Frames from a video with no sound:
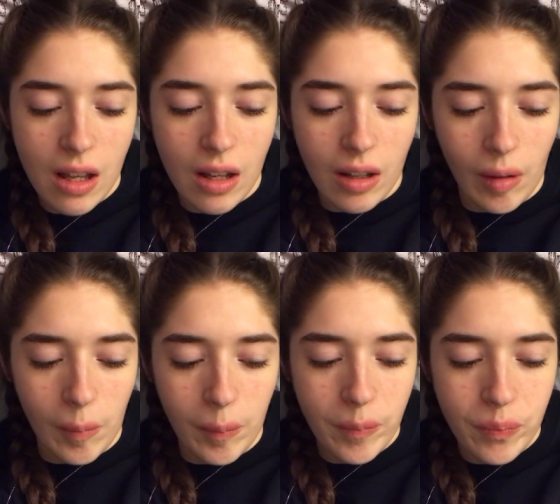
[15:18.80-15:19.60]

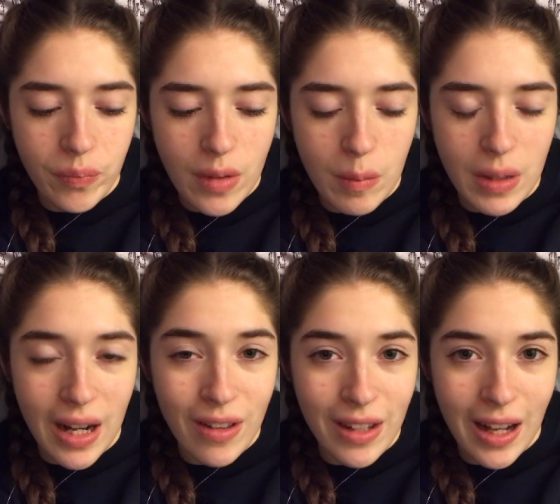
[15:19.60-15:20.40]
Um, but
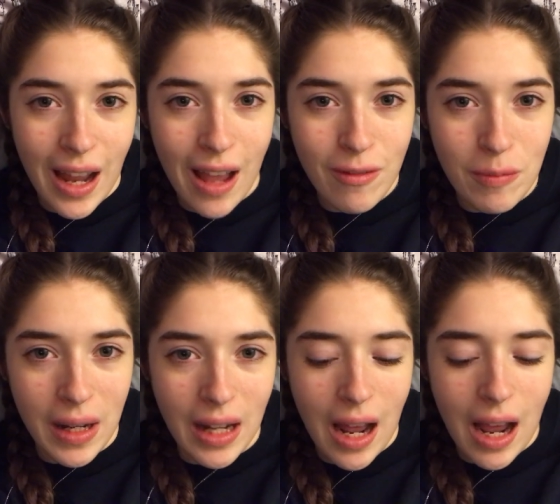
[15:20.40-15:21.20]
now that I have
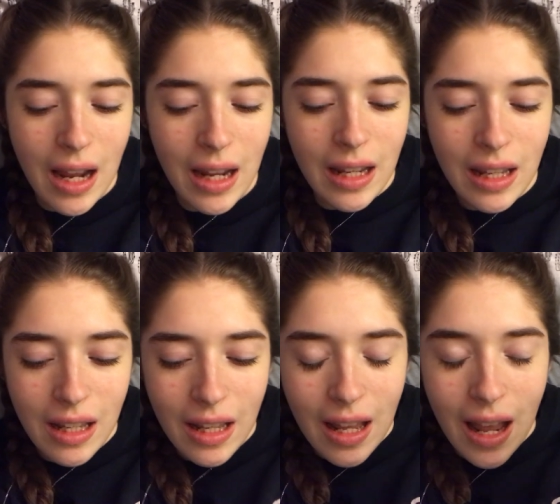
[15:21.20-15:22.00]
been, I
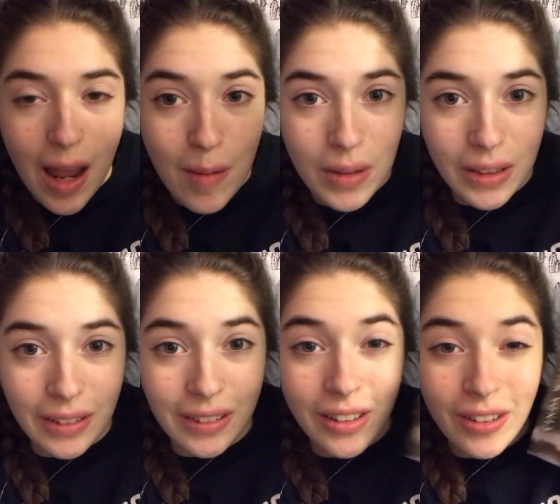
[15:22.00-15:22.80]
am
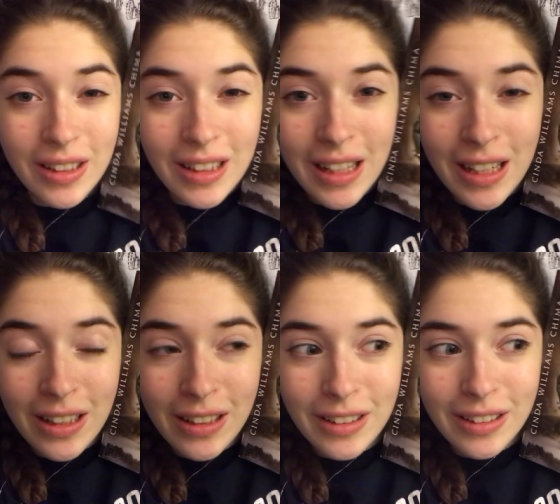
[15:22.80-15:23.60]
literally
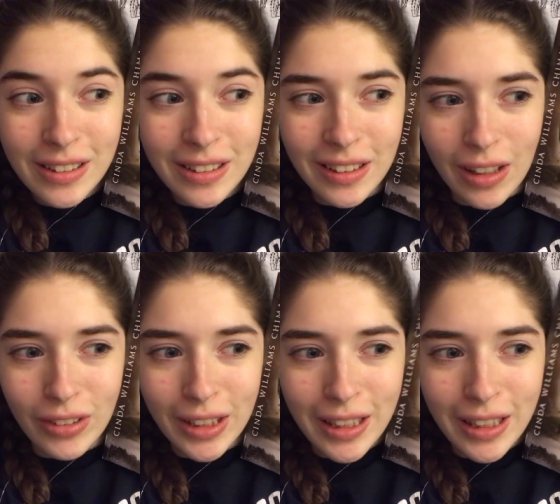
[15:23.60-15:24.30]
loving